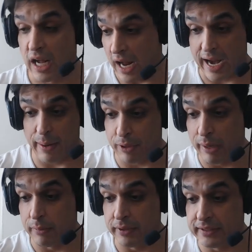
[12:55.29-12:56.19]
I
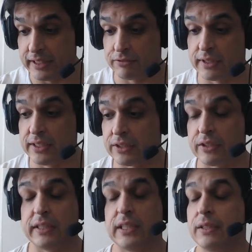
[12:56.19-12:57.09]
probably did run into
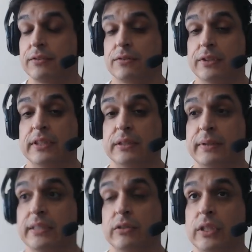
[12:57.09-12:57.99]
her at Night for Freedom,
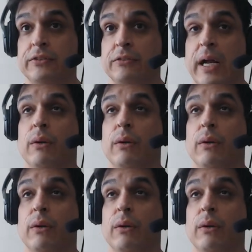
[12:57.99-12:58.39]
and don't even remember.